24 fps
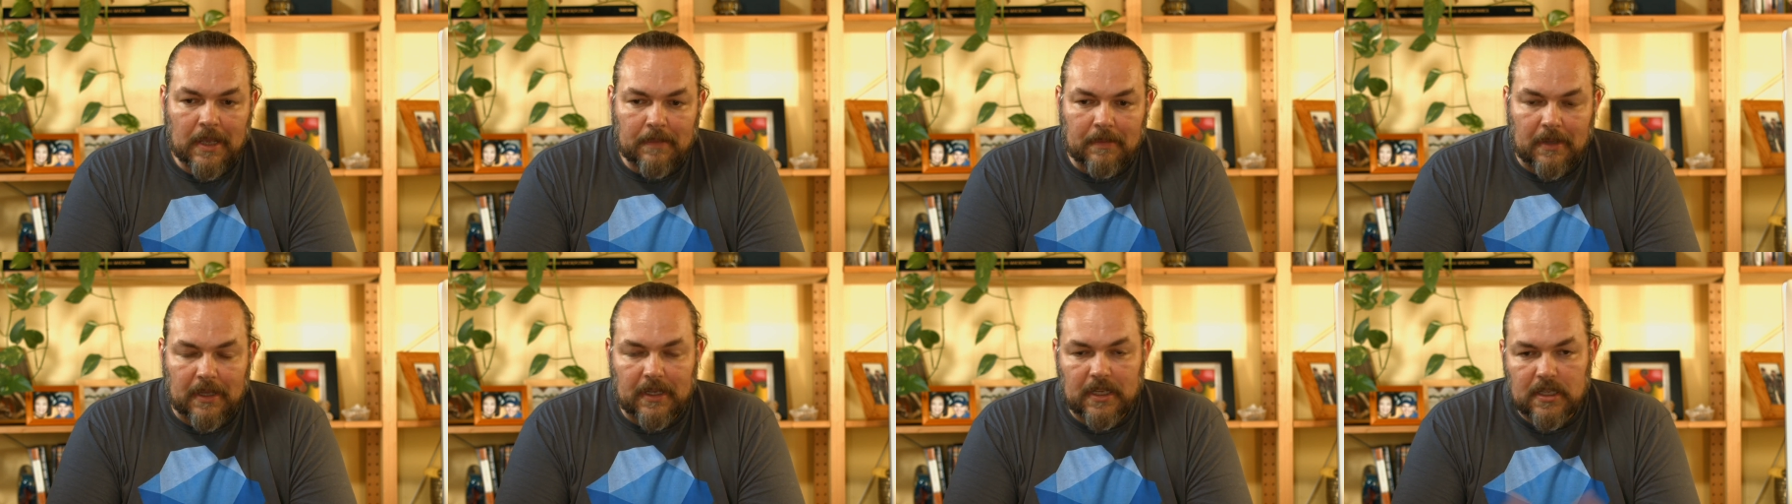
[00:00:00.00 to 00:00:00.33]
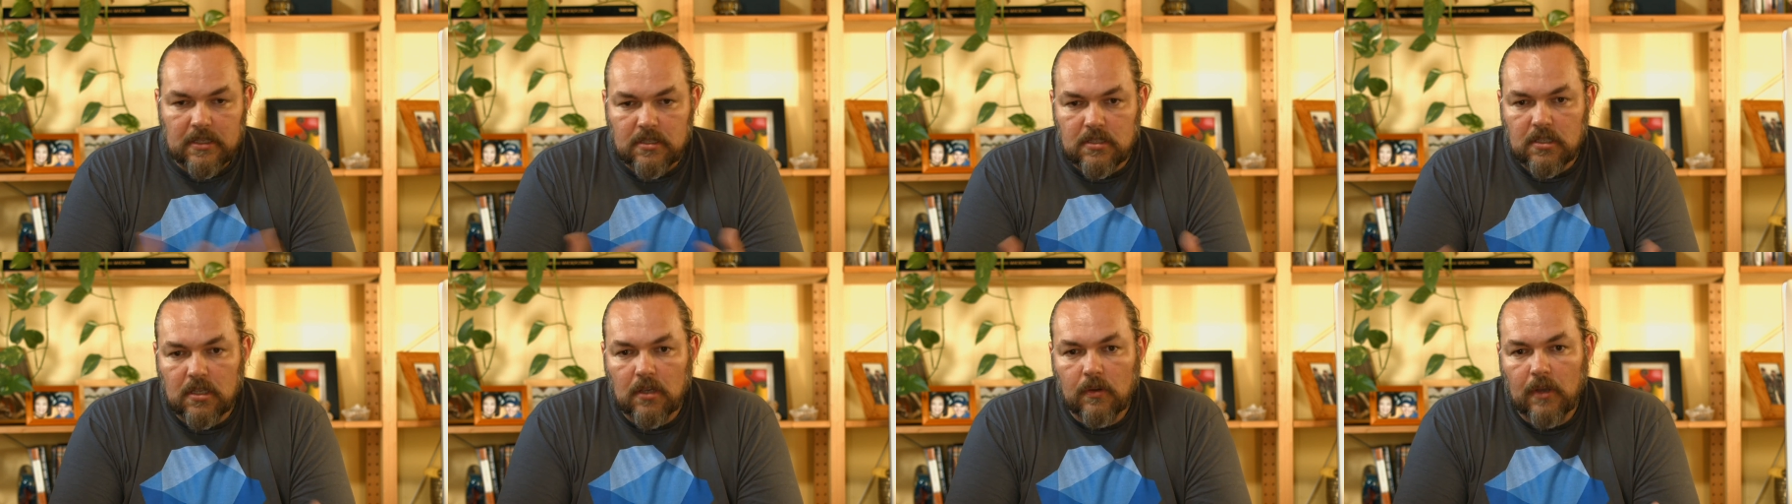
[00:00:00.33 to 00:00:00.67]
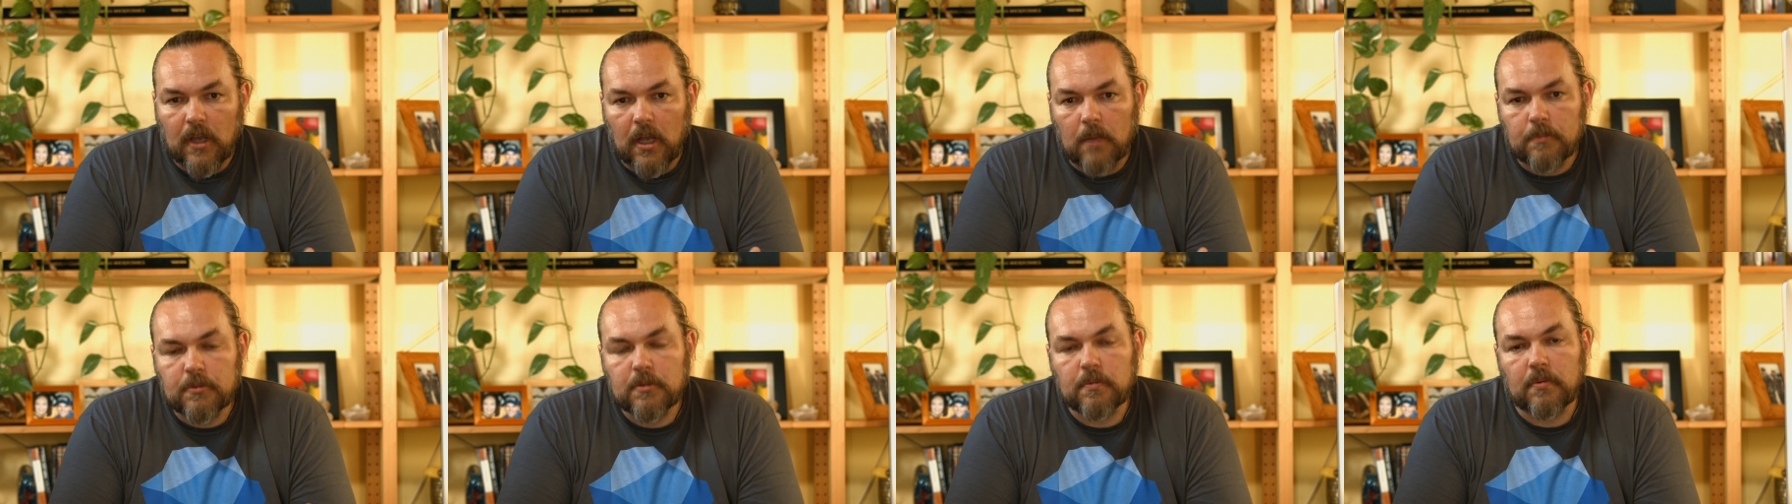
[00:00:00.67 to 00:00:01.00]
And Istio
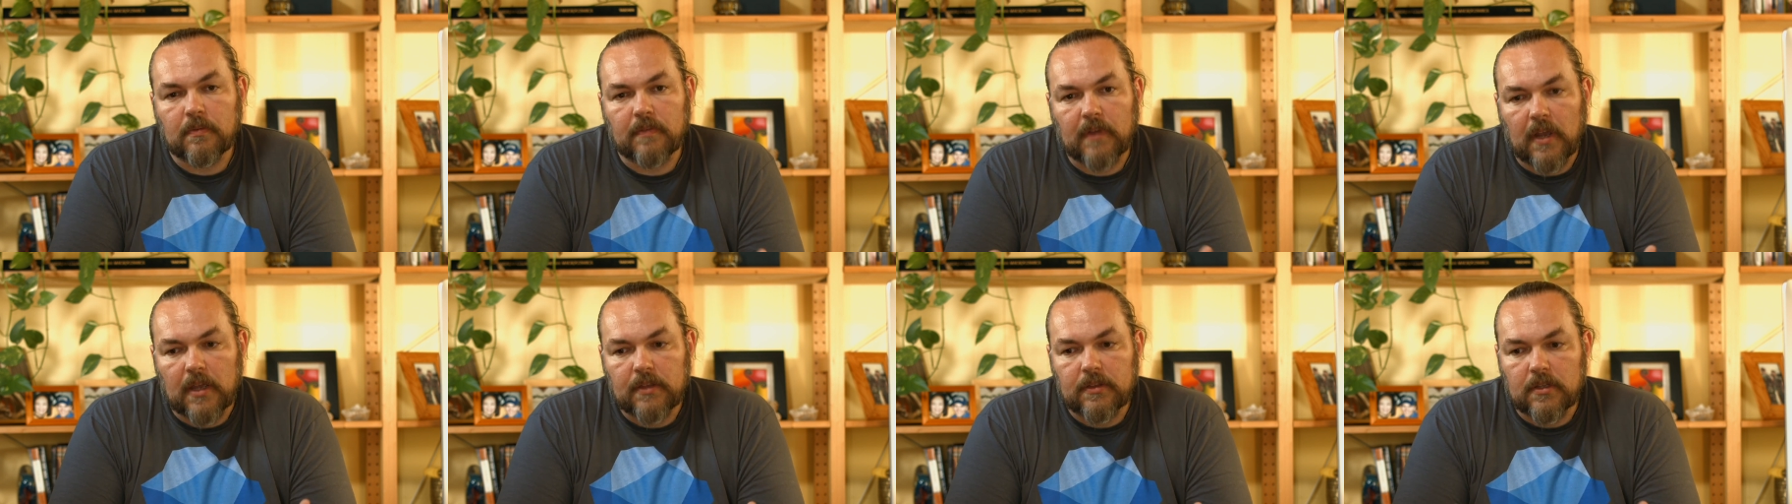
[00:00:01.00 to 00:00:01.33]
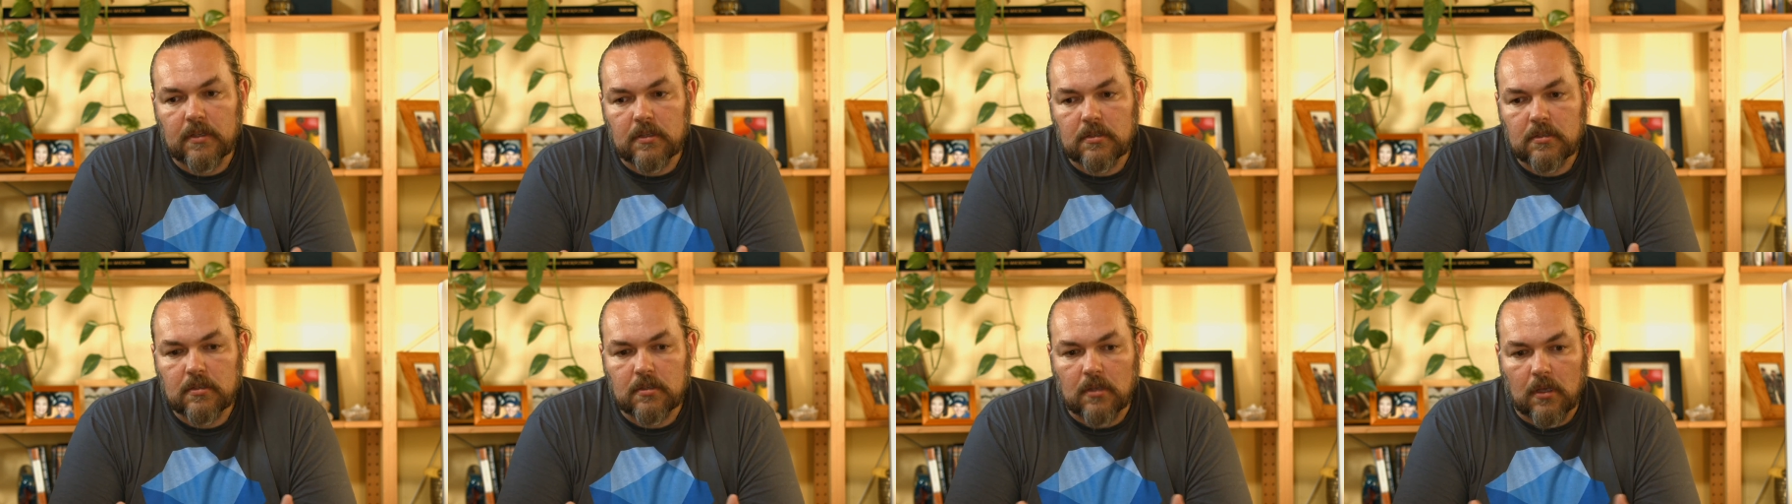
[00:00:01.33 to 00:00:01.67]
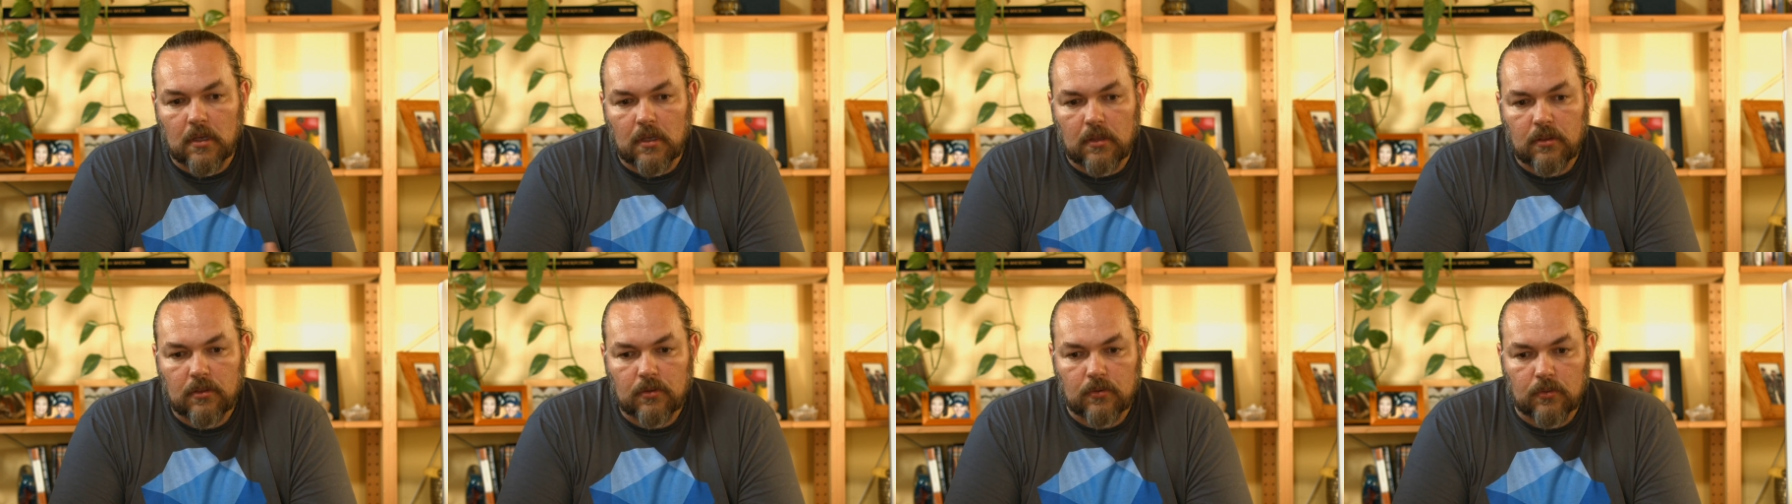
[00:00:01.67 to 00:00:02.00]
helps provide this
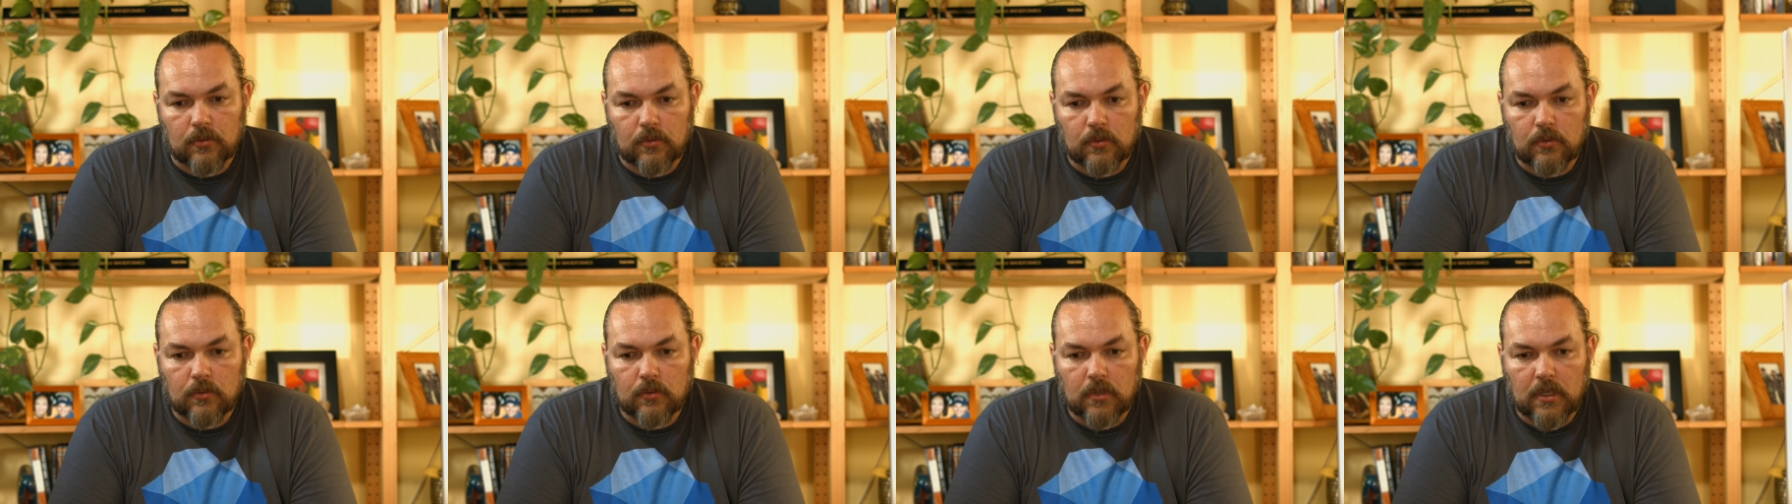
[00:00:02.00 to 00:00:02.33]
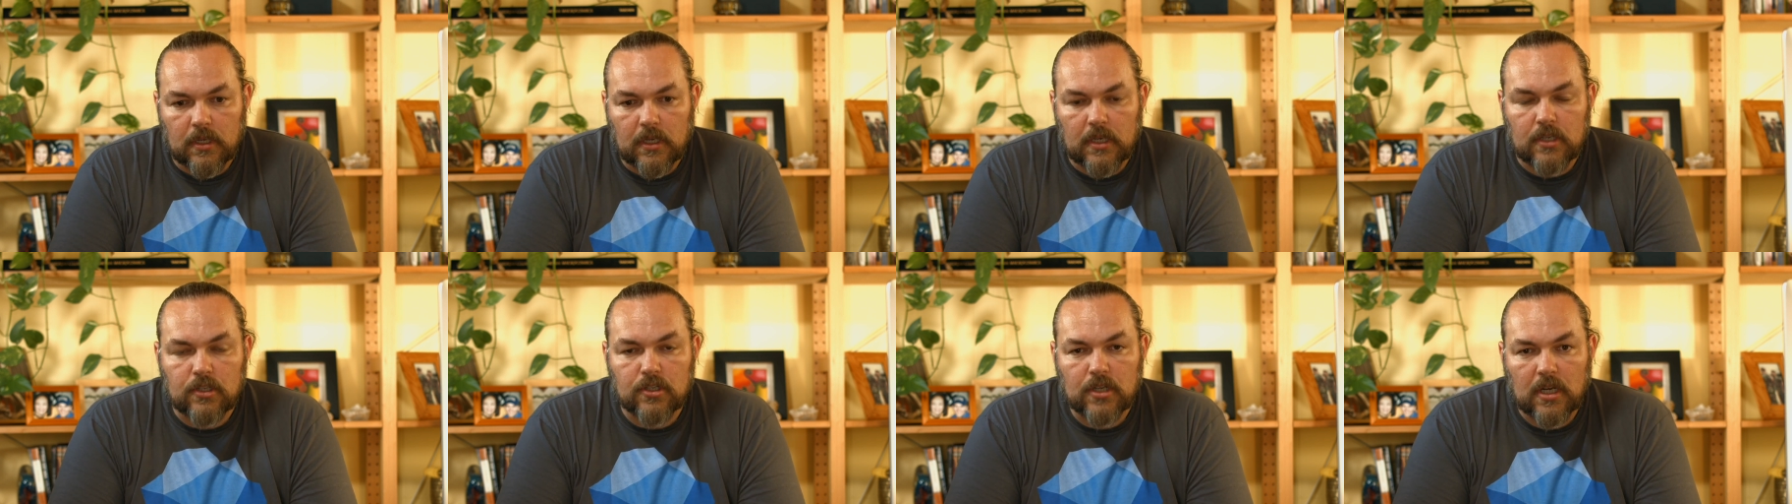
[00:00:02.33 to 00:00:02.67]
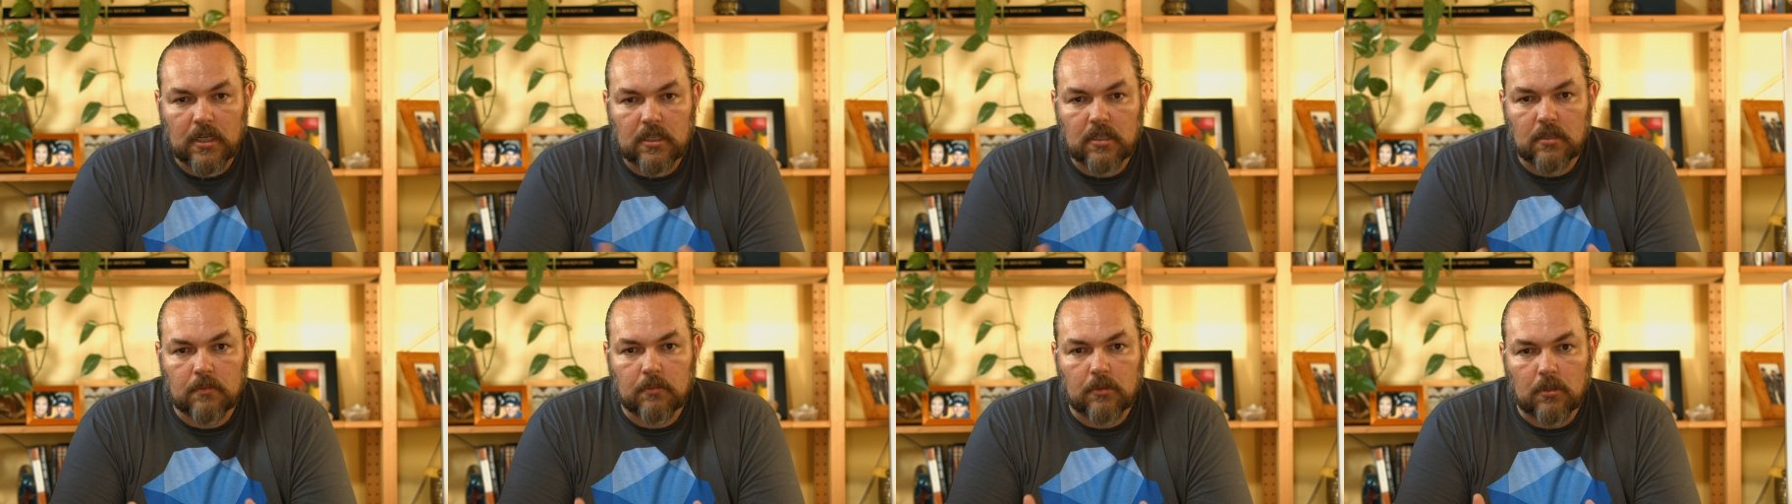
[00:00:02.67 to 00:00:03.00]
uh, through an
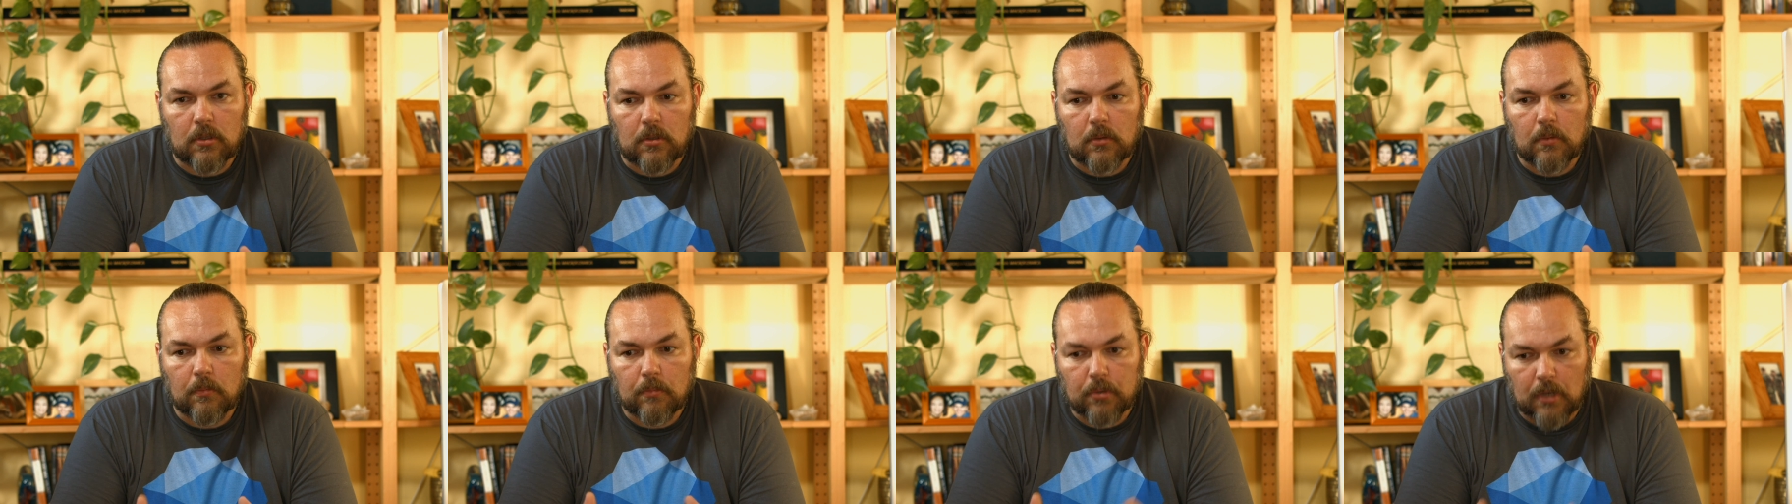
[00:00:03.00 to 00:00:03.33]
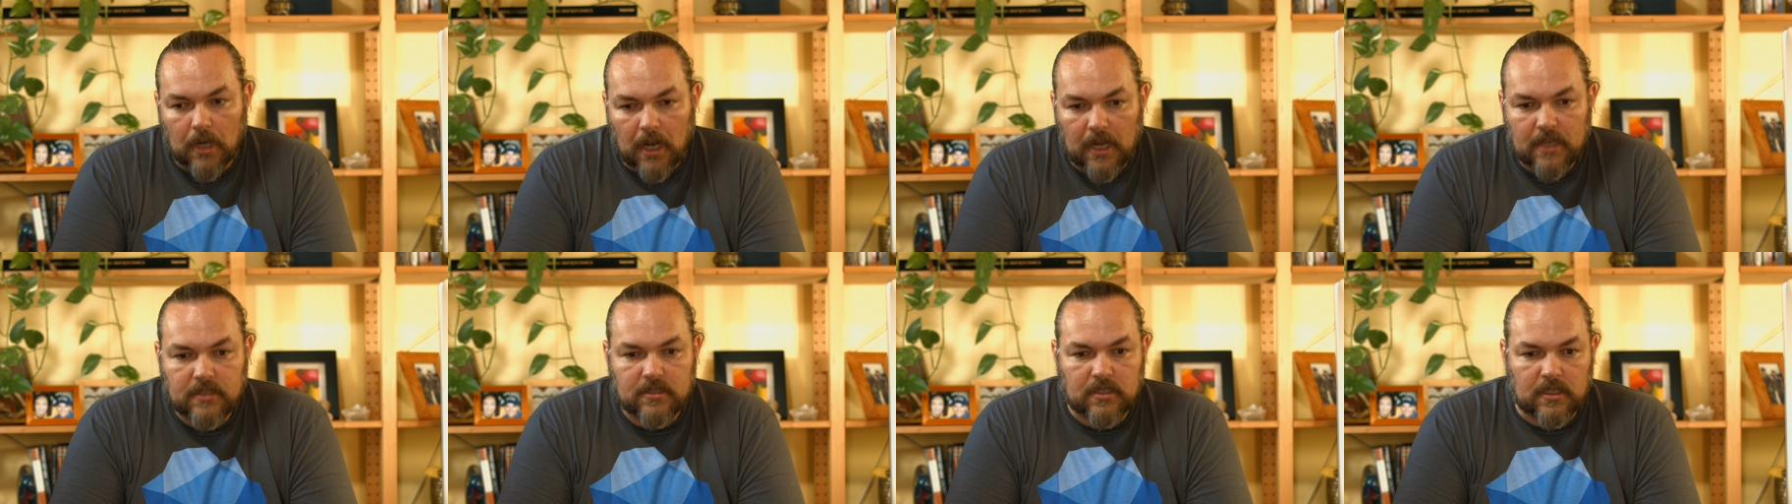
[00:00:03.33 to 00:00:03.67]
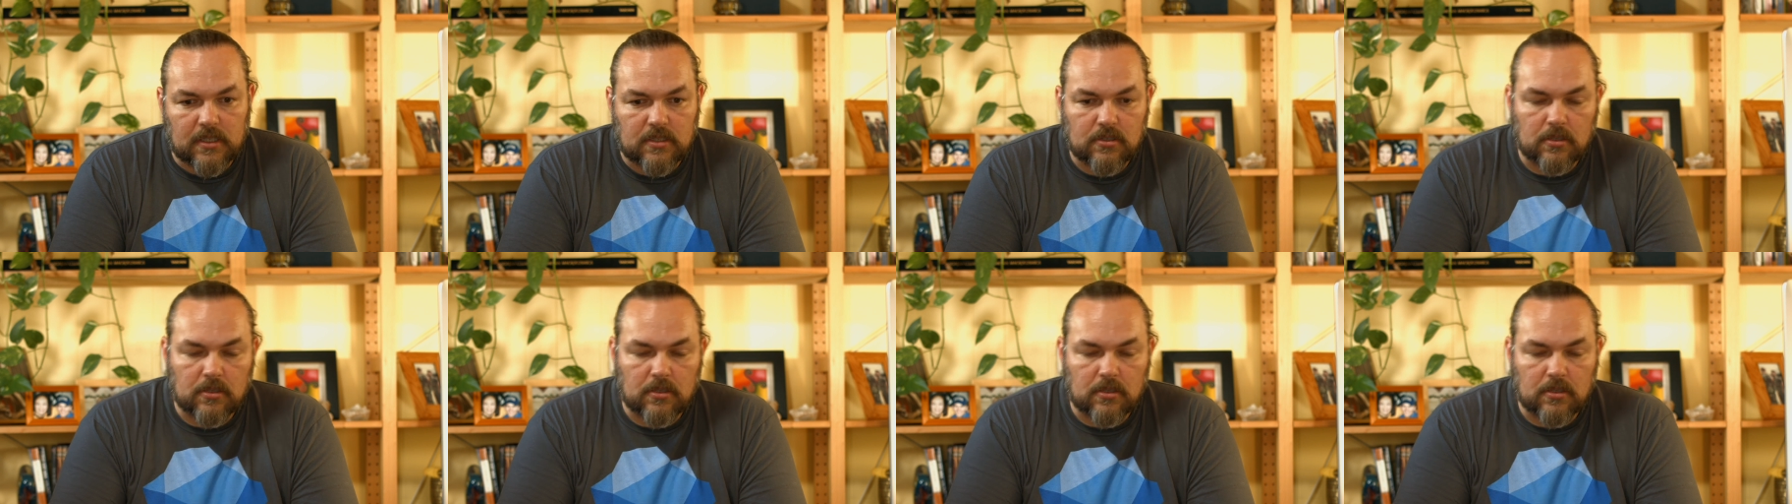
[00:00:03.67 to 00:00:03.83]
injectable proxy.